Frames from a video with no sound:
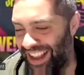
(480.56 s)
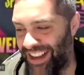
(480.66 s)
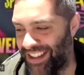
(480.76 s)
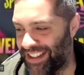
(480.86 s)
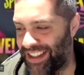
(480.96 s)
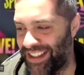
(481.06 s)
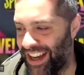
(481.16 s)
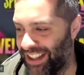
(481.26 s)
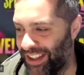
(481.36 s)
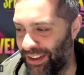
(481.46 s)
And he's
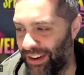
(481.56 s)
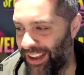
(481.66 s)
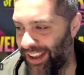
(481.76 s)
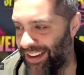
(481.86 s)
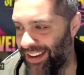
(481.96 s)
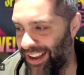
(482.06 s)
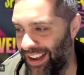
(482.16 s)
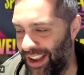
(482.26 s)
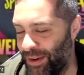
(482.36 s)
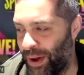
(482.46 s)
got the look. And
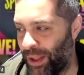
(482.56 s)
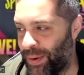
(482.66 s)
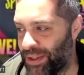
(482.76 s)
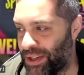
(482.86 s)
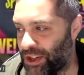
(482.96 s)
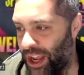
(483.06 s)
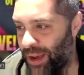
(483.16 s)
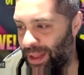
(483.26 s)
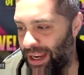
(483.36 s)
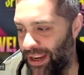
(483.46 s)
while it was a
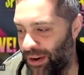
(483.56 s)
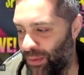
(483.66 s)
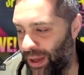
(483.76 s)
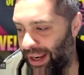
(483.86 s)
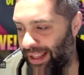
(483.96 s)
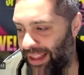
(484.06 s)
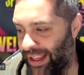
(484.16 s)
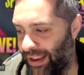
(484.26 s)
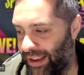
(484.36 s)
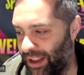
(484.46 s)
shame that he didn't win, I
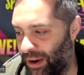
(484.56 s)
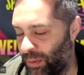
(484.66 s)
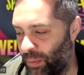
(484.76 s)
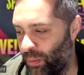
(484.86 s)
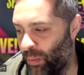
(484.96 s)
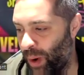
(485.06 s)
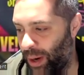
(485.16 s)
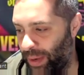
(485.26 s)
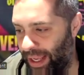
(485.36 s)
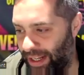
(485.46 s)
think,
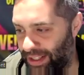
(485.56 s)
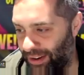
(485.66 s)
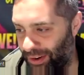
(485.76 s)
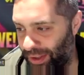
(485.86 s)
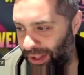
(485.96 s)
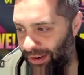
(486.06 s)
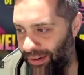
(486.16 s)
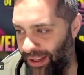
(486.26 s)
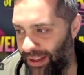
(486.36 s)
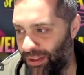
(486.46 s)
when we get to All
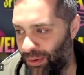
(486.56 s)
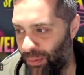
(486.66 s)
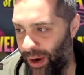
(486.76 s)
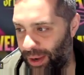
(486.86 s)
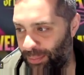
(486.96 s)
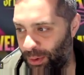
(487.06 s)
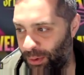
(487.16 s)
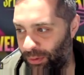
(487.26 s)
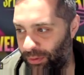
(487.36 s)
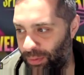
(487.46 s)
In, I think the right
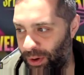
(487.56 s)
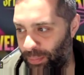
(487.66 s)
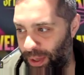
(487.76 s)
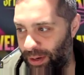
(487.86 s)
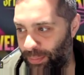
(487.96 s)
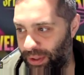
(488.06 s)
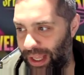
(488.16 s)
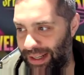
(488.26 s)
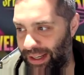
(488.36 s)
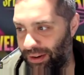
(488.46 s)
move will be to put
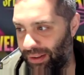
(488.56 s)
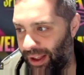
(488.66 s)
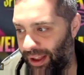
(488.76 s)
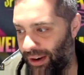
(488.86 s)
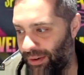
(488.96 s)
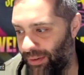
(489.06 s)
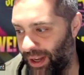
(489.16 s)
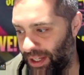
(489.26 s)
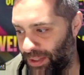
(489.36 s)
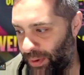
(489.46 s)
that title on
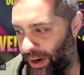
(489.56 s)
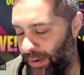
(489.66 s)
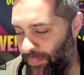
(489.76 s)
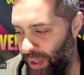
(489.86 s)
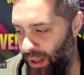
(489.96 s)
Ospreay.